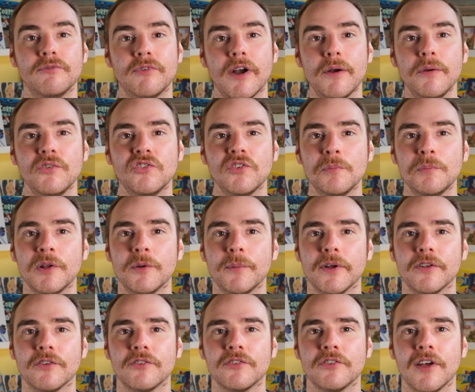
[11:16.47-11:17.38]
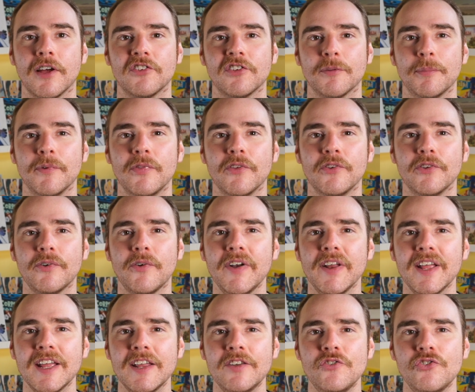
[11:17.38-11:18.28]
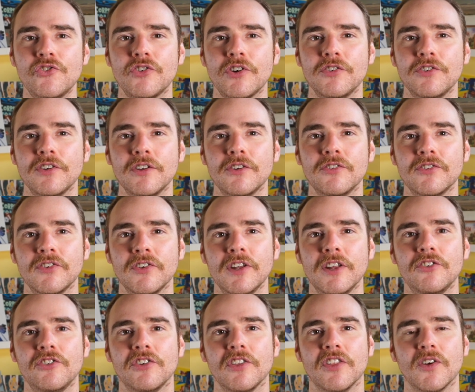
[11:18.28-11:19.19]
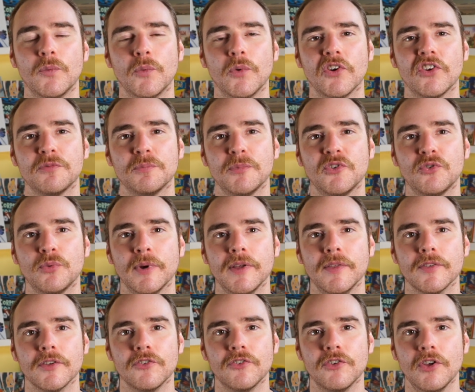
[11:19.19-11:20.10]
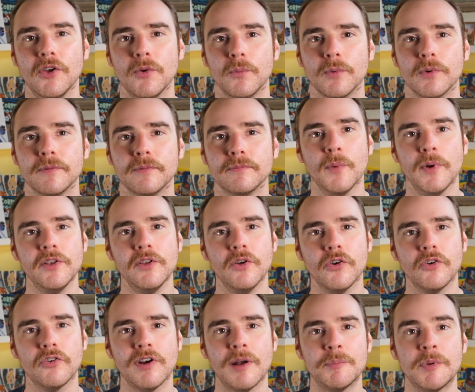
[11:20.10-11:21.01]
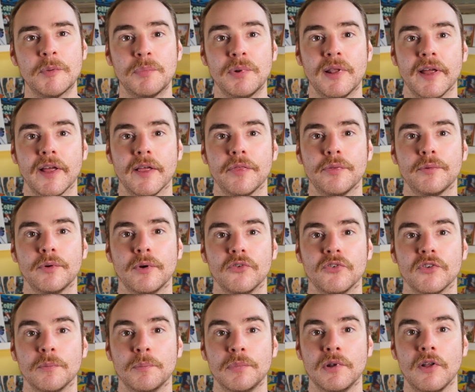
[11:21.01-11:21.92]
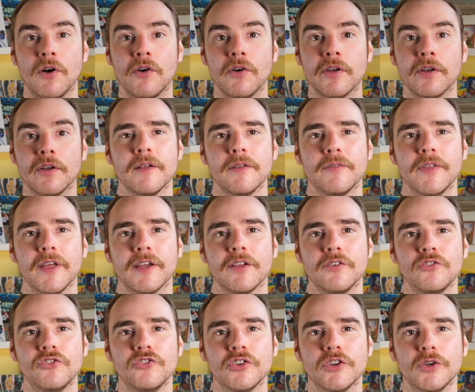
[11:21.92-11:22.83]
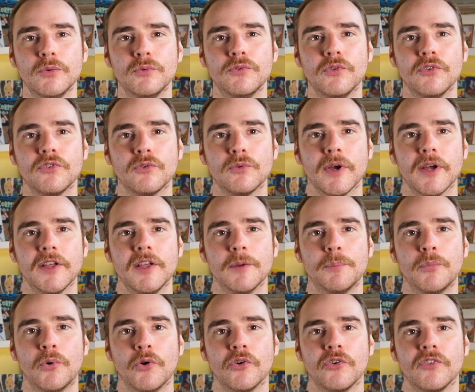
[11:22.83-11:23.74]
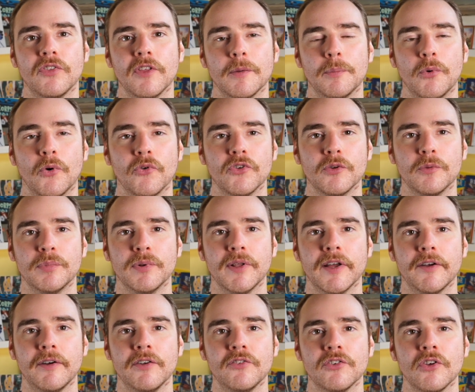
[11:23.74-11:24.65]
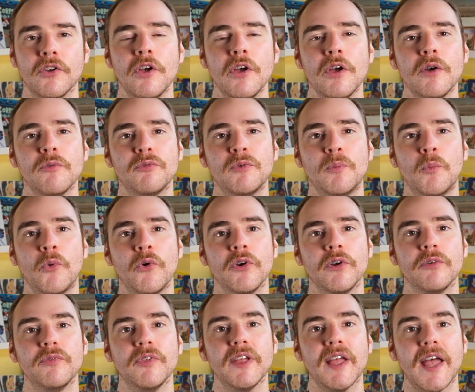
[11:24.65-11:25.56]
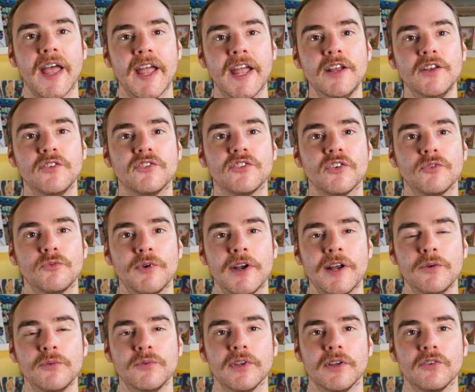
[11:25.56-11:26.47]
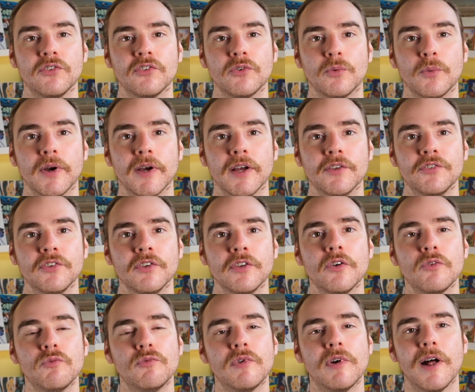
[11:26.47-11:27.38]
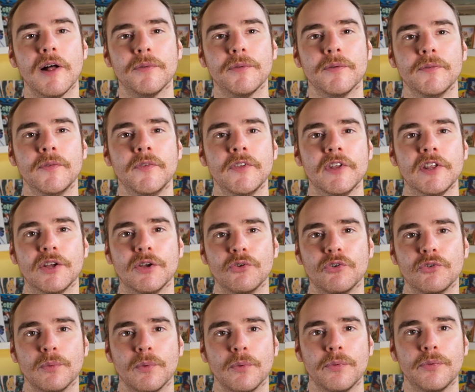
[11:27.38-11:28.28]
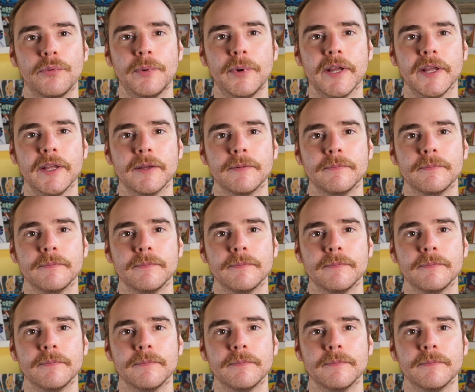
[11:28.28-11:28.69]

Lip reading: very similar way to sidestep, and there's a very interesting synergy that works between the two. When your grab player throws a block, they can choose the square you push the opposing player into from one of the 8 surrounding squares rather than the usual 3.